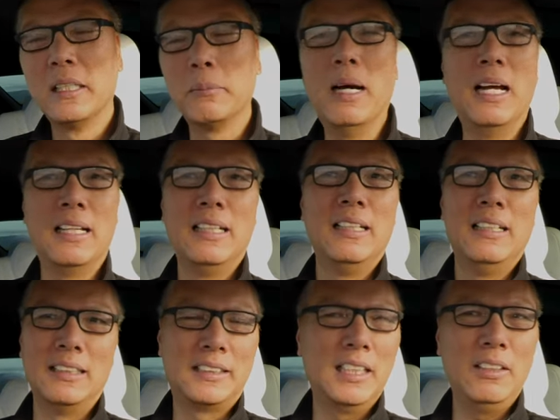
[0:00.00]
But
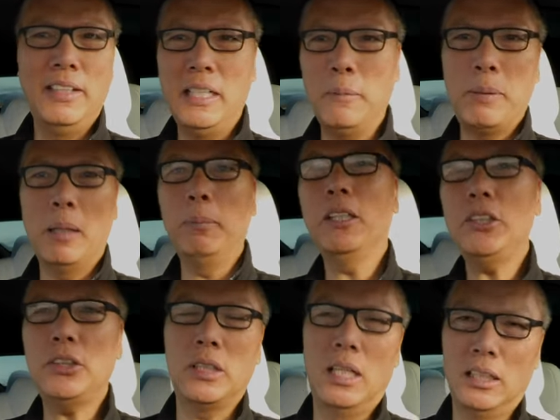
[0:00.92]
instead of hitting
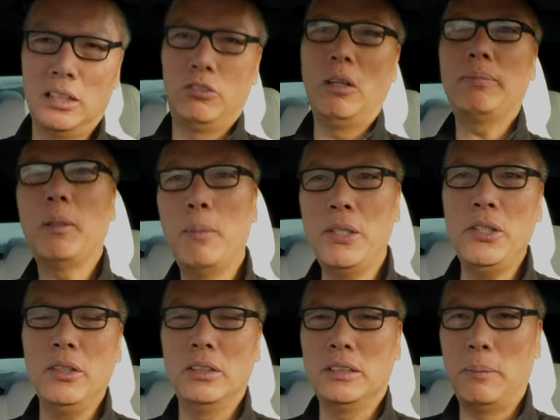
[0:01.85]
publish, uh, just drop the
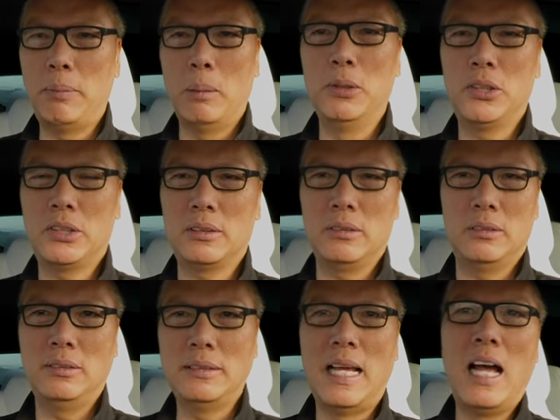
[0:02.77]
menu, you can say publish
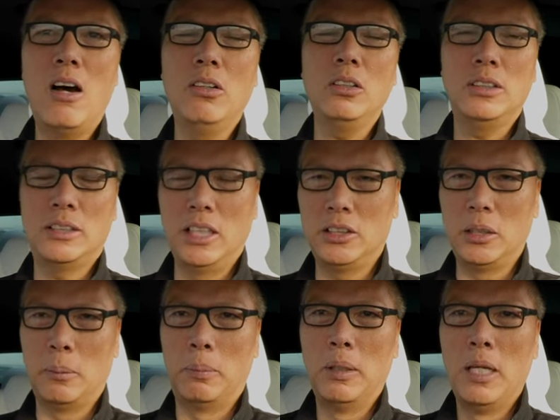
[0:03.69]
now, set
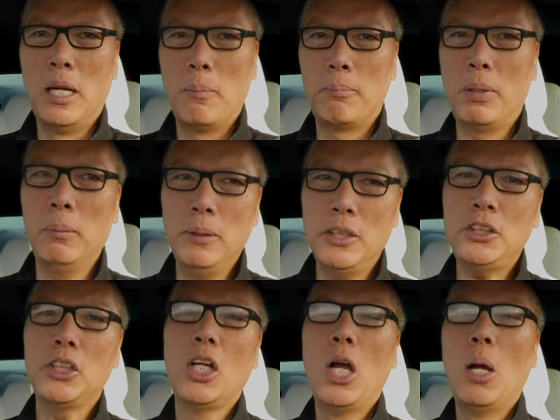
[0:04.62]
to
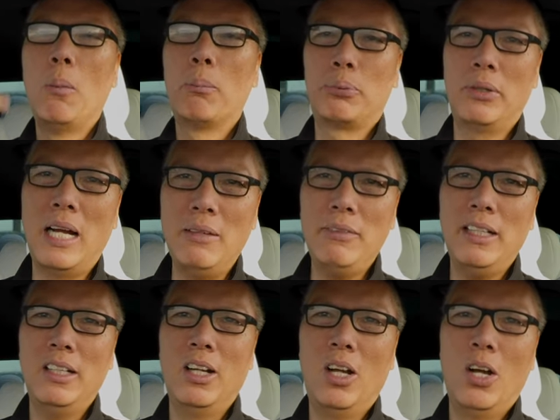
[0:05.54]
publish,
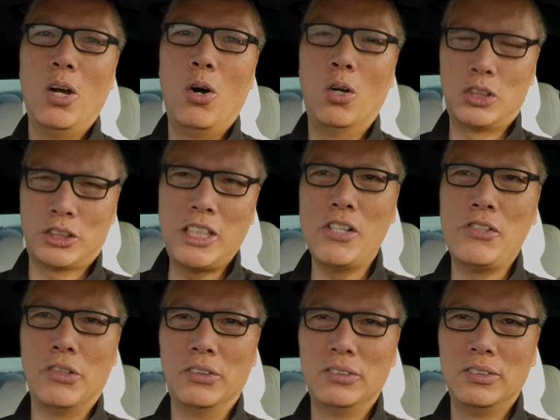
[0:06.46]
private, or
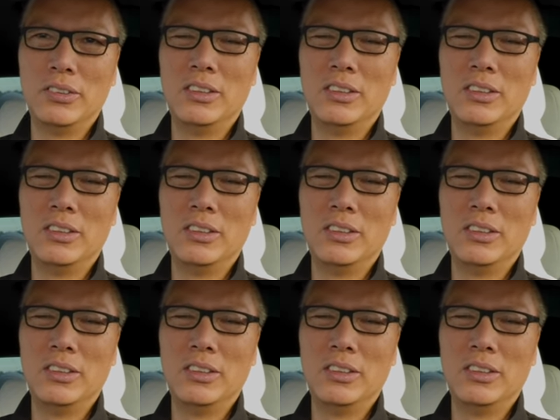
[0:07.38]
schedule.